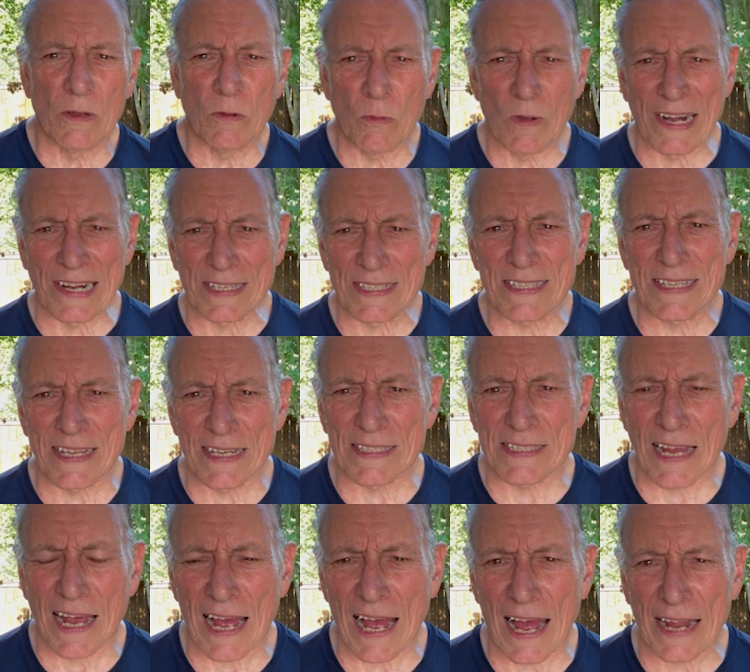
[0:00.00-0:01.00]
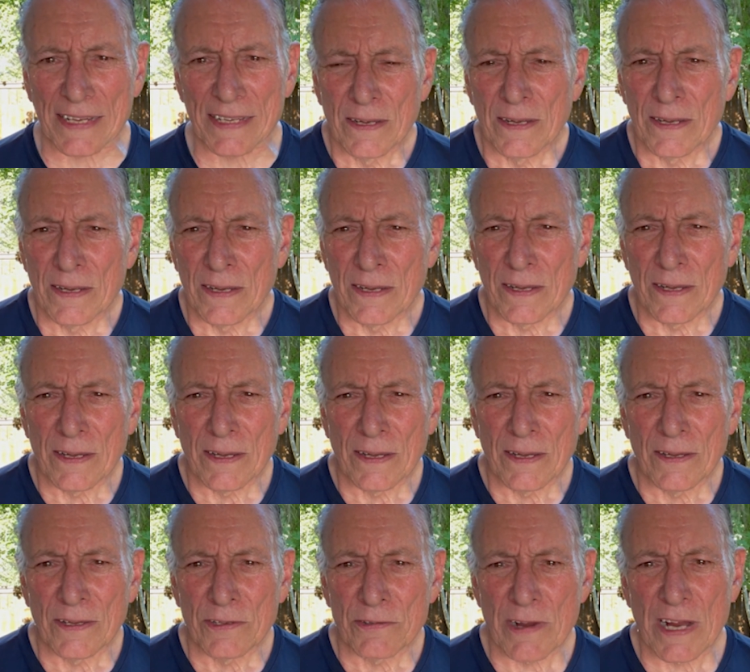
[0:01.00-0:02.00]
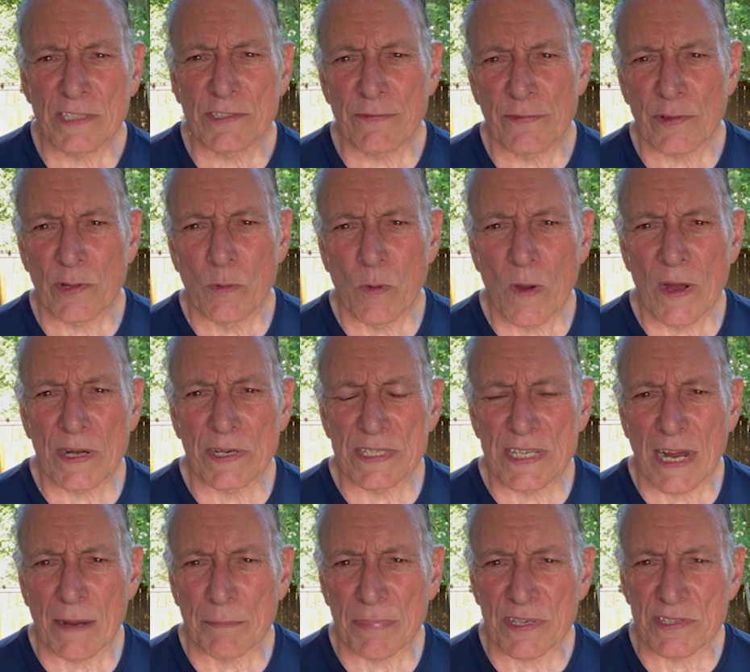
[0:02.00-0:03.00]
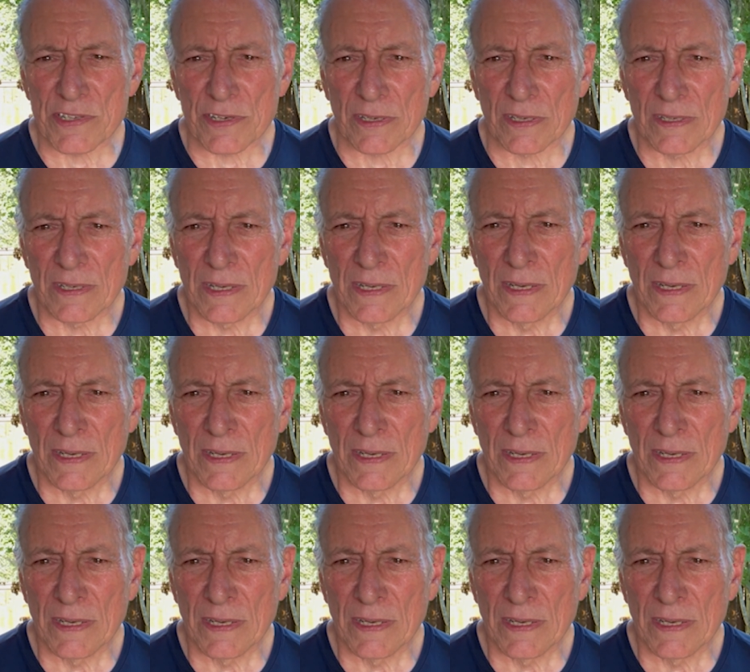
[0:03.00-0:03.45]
when it's this hot. Dress for the water temperature.